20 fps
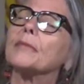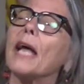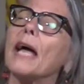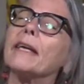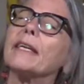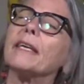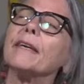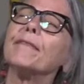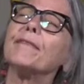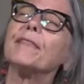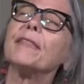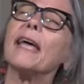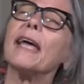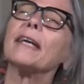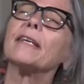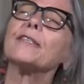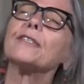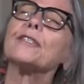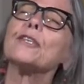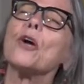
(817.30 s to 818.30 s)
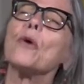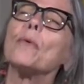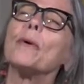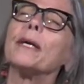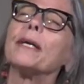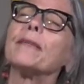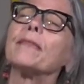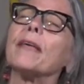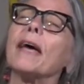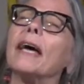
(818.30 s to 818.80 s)
I give thanks
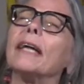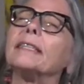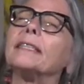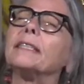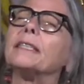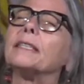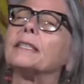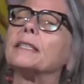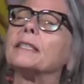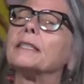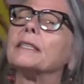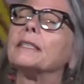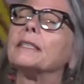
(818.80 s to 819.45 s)
knowing that